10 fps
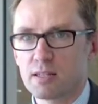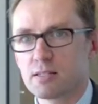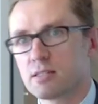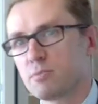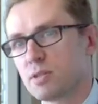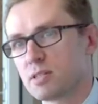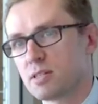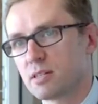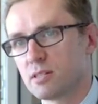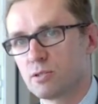simply
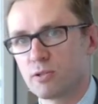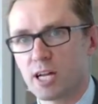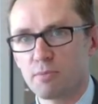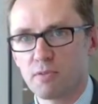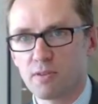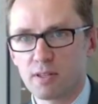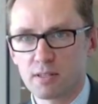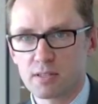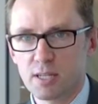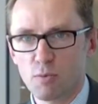seek to do a couple of
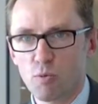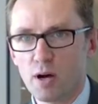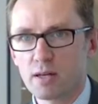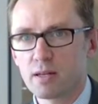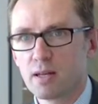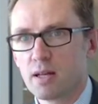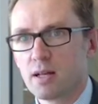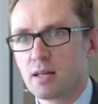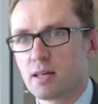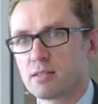things. Number one,
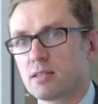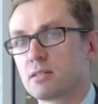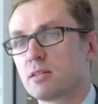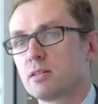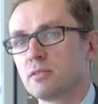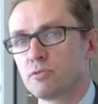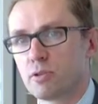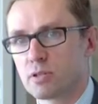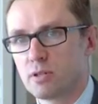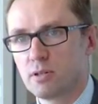they seek to deliver
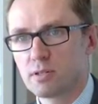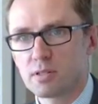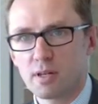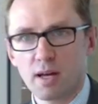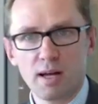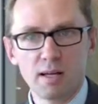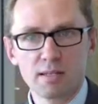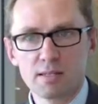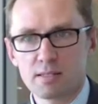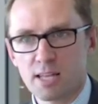returns that are
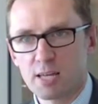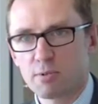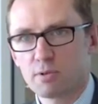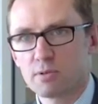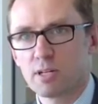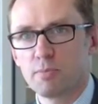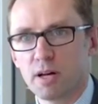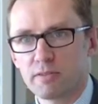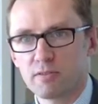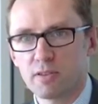stable,
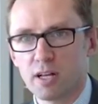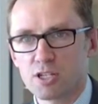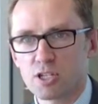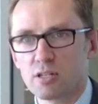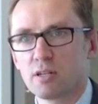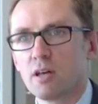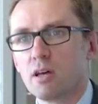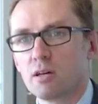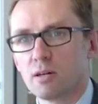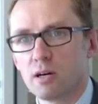above inflation,
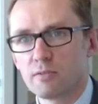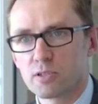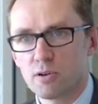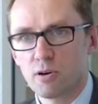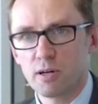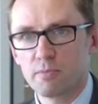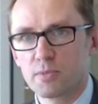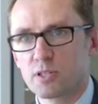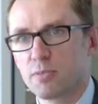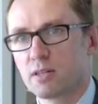over time
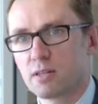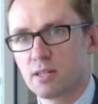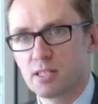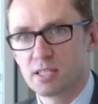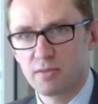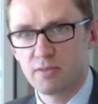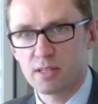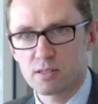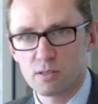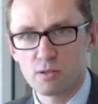to meet the needs of
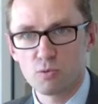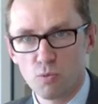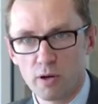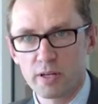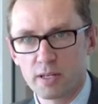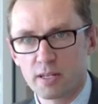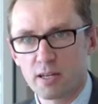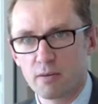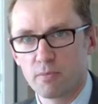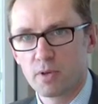investors who want
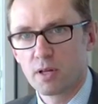income.